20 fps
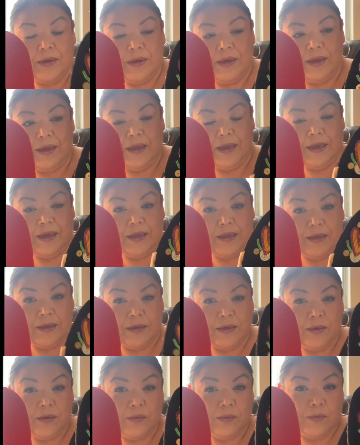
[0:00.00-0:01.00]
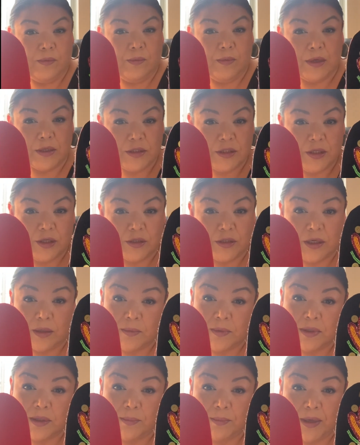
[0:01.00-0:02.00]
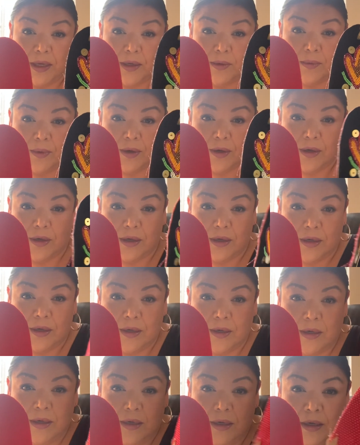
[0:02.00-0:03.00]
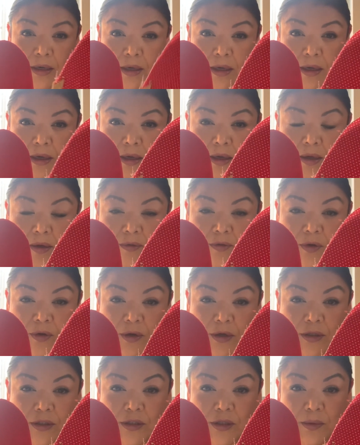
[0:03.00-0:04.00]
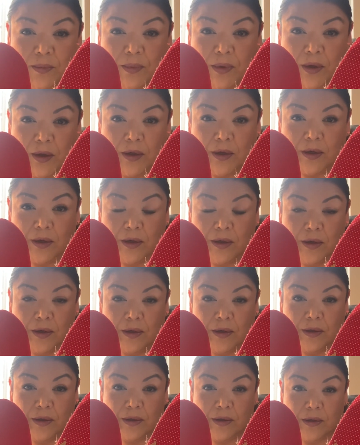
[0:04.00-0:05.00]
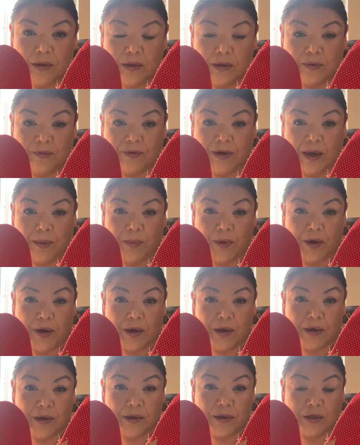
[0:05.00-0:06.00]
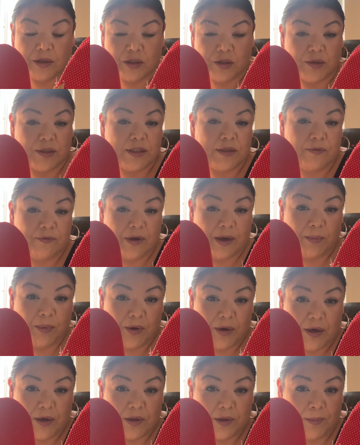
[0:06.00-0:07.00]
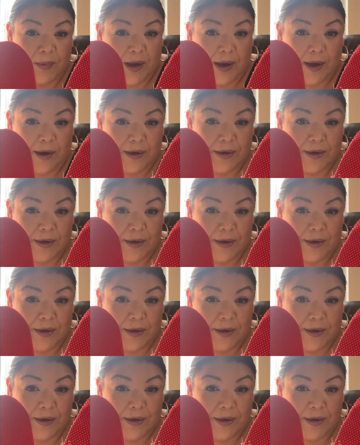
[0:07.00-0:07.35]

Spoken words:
And once you're done with the beadwork, of course, you put the fabric, your choice of fabric, on the back.